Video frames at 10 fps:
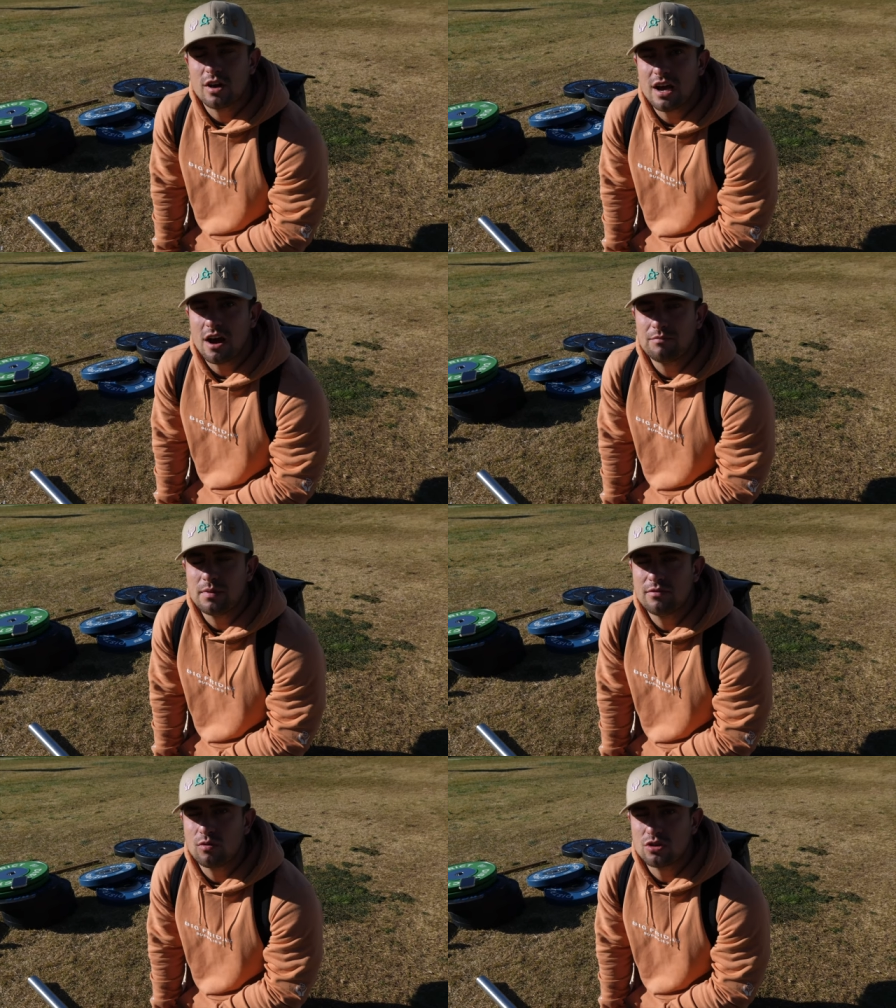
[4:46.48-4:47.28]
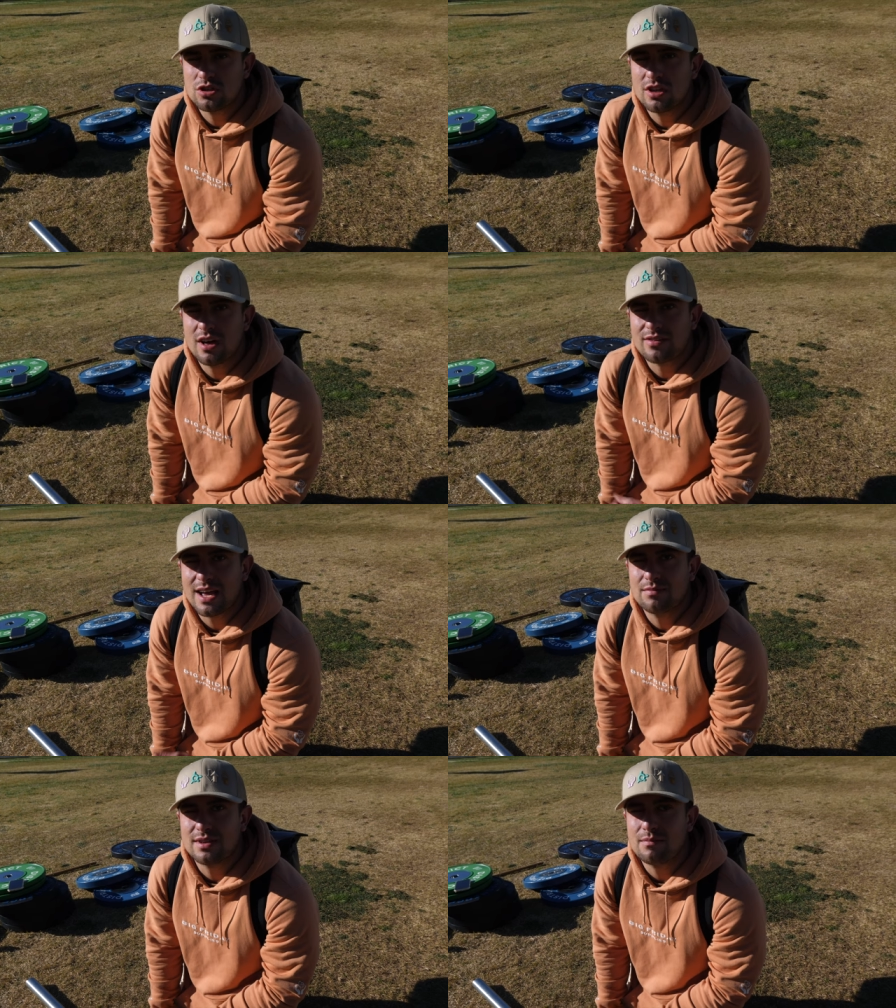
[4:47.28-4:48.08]
yeah, I've been fortunate that I've
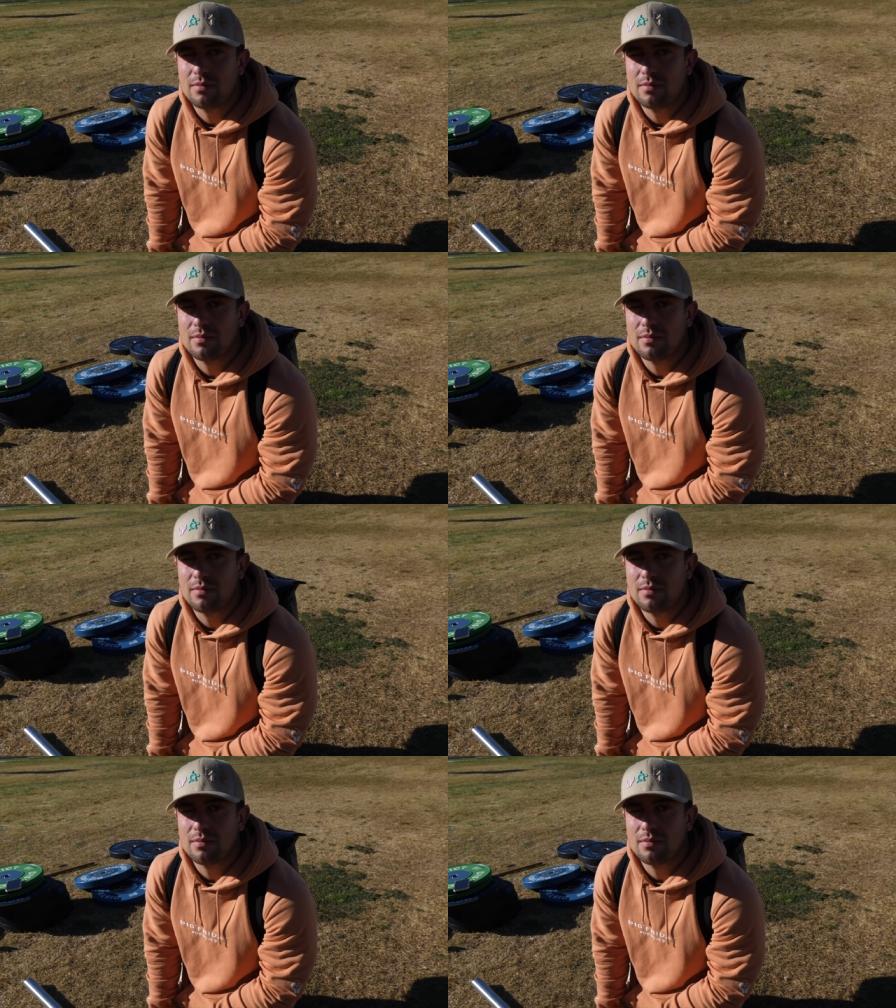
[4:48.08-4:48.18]
kept it,